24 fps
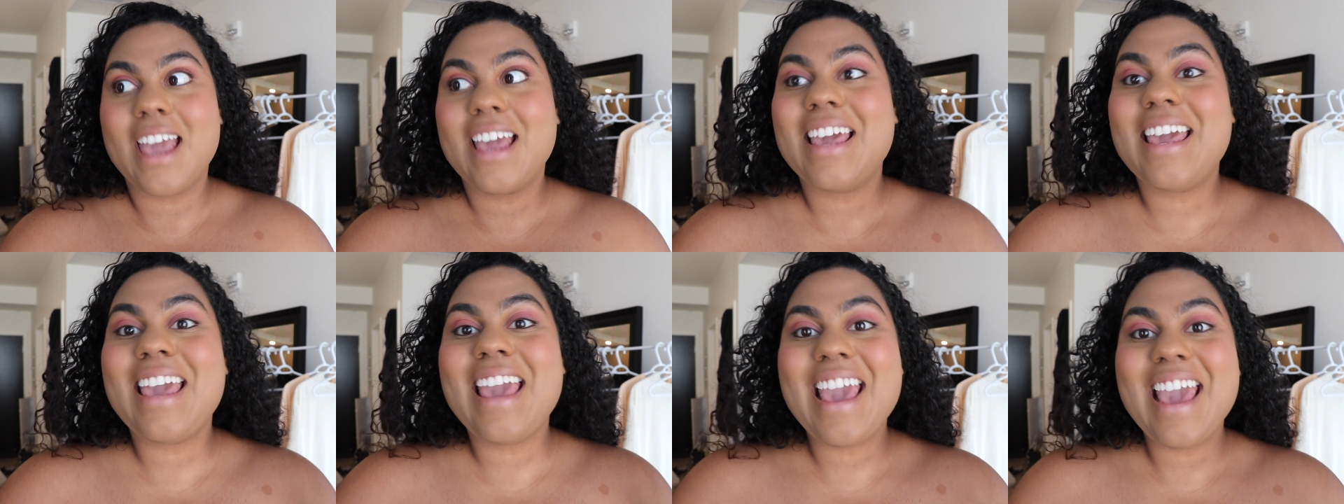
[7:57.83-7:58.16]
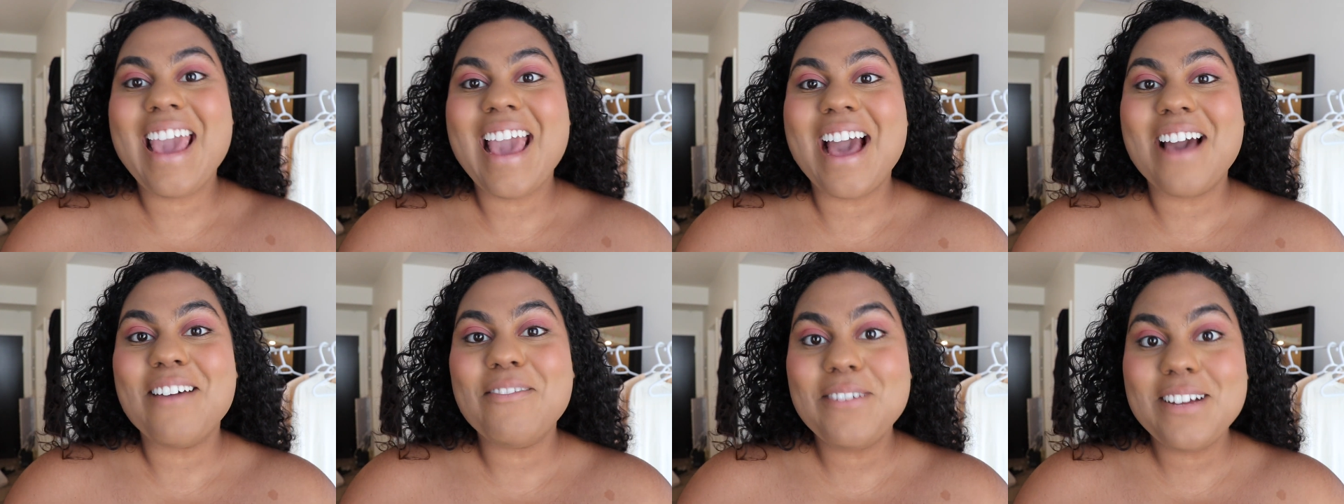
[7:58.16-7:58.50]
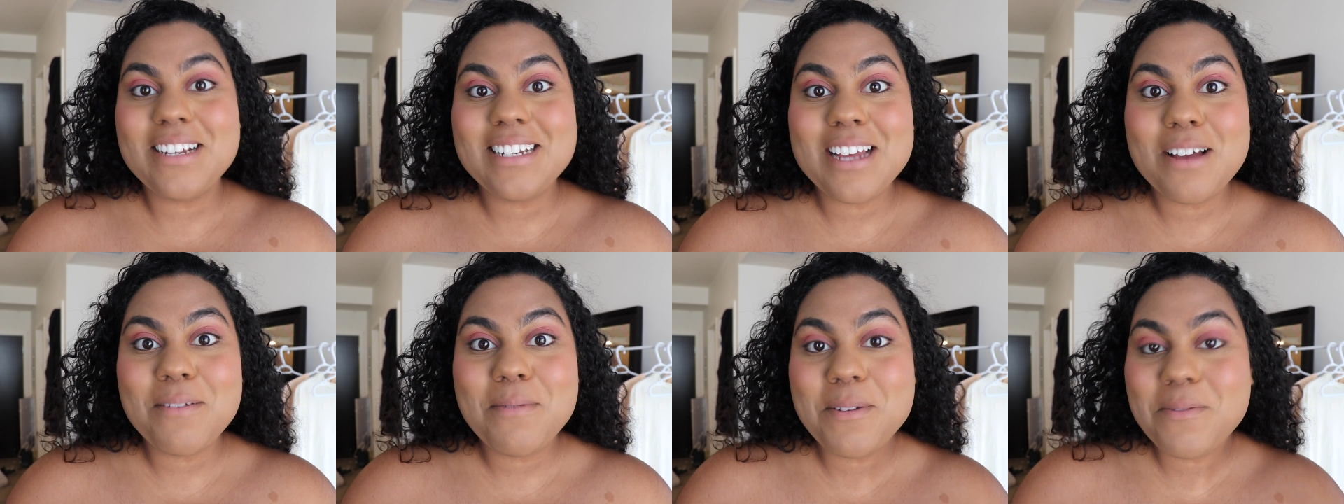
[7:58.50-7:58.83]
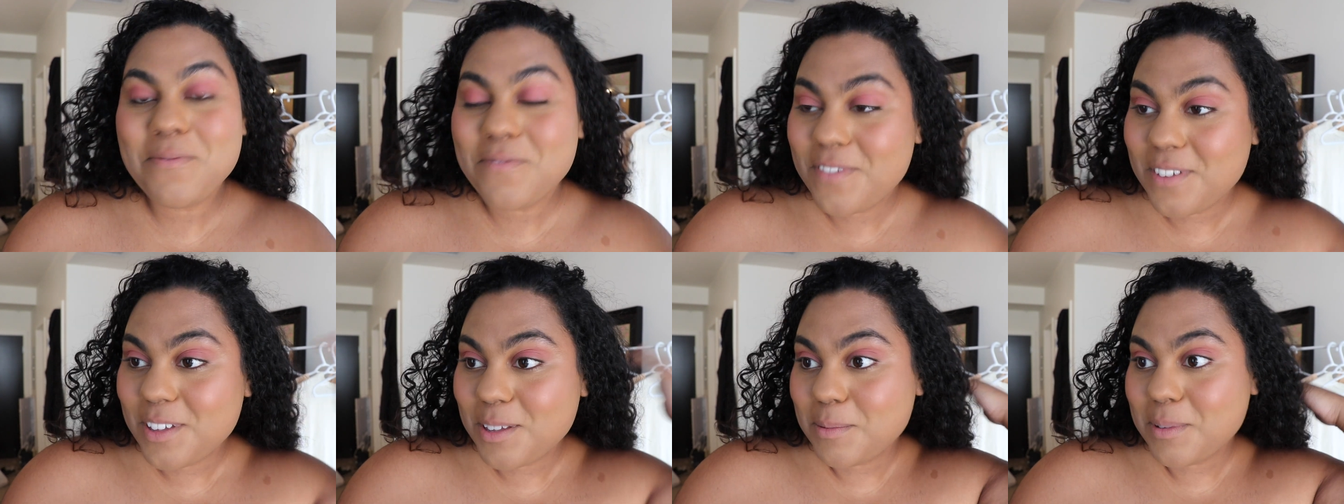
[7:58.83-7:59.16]
Okay, every time
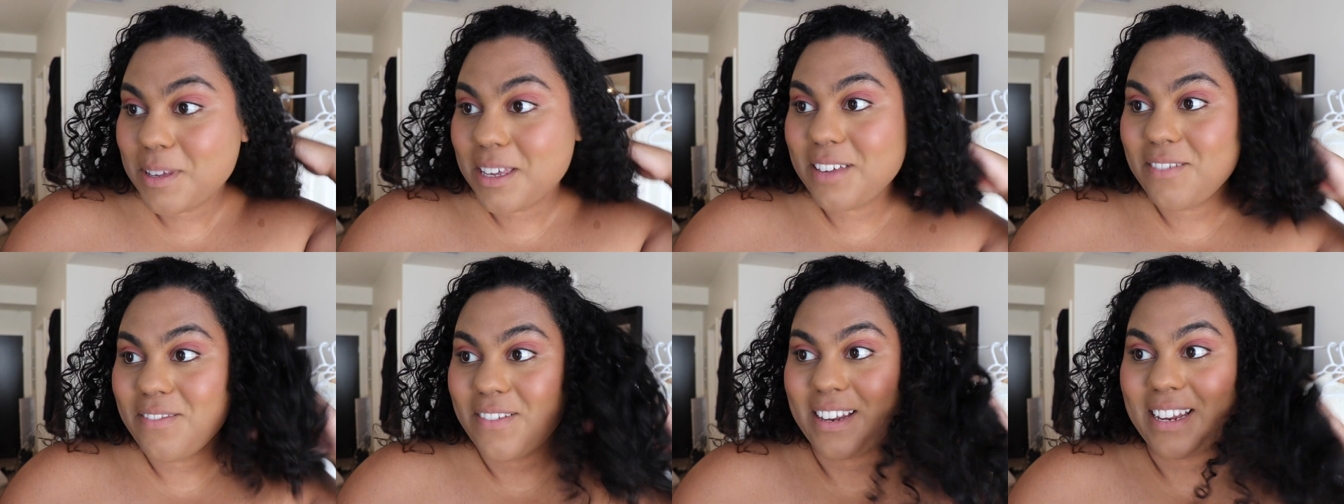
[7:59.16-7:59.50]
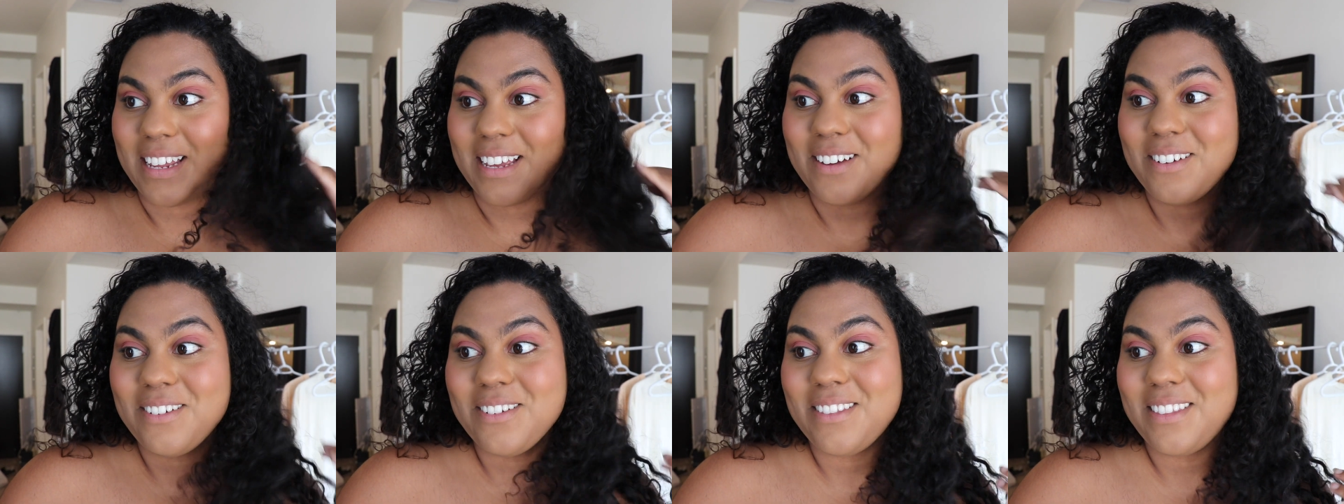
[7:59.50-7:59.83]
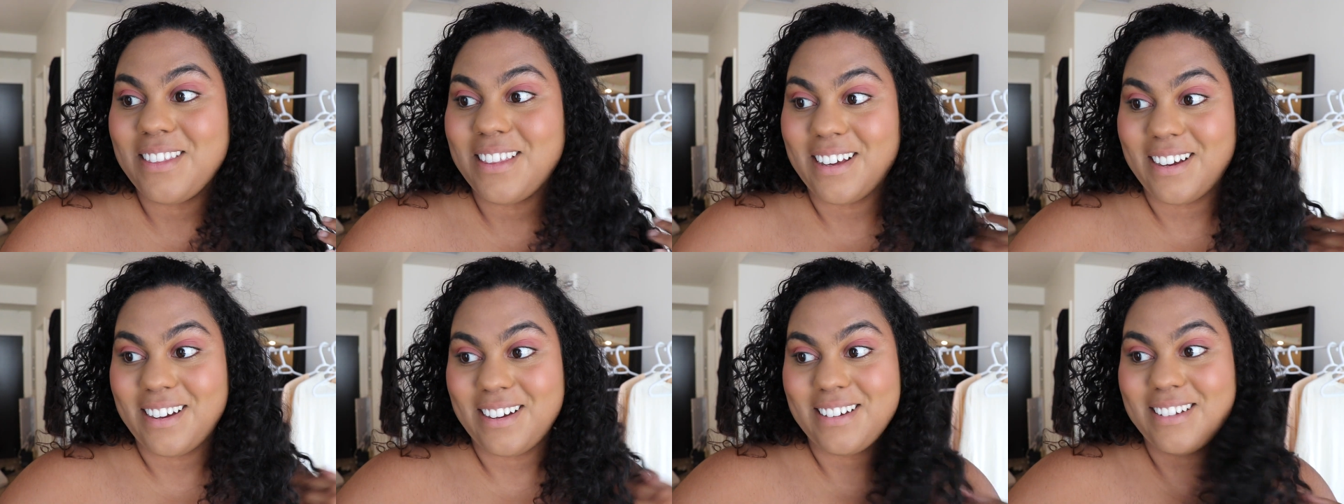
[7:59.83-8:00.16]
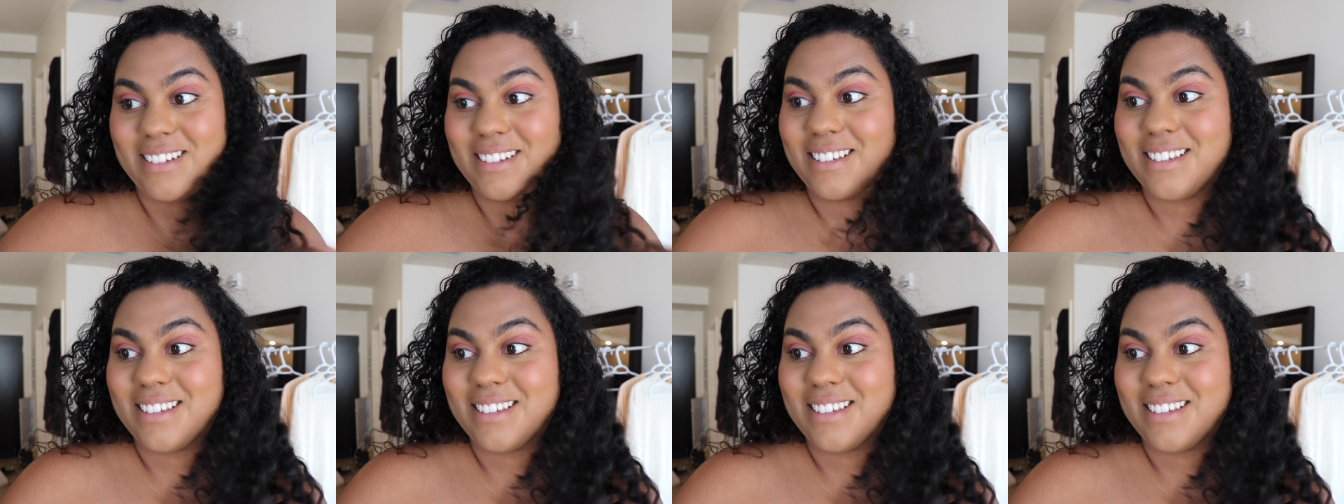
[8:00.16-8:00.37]
I'm filming a video, there's